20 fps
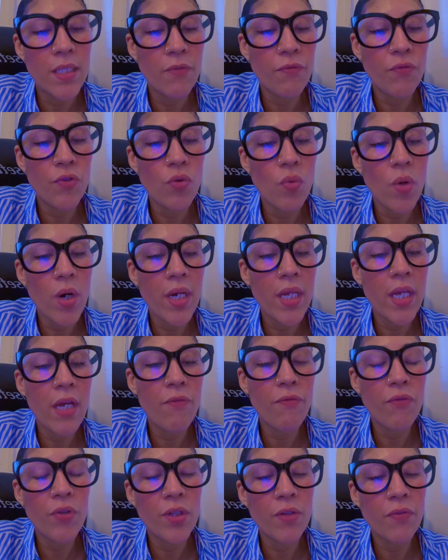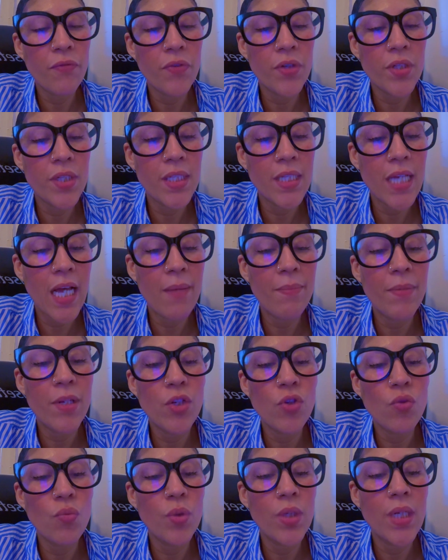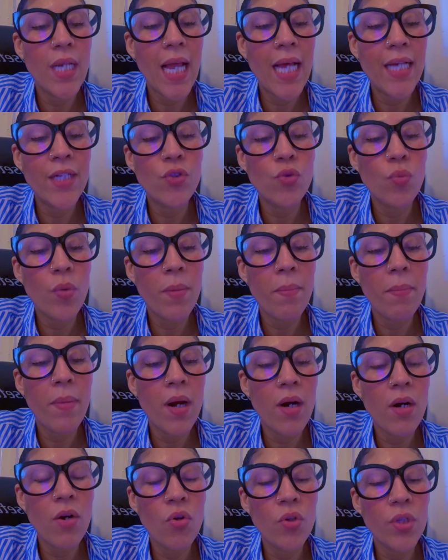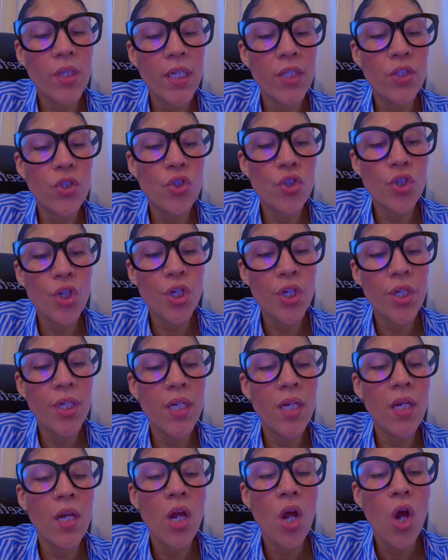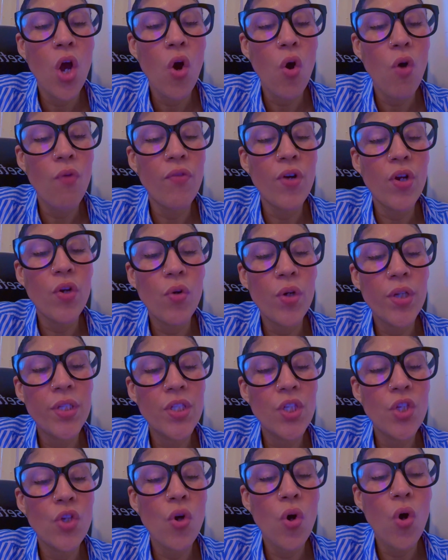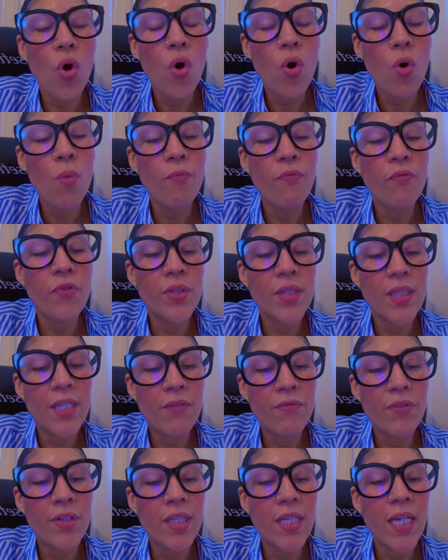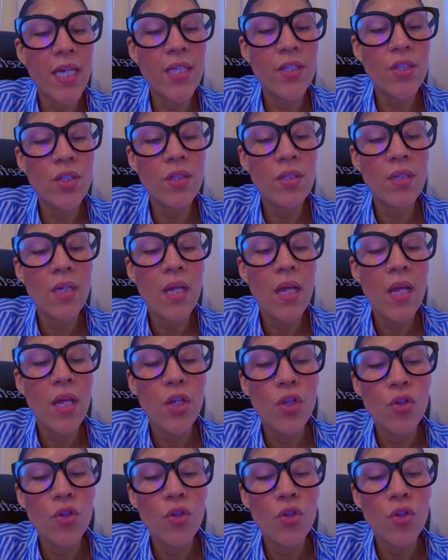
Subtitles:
But if you are here for the first time and you would like to embark on that journey of anointing your home for 7 days,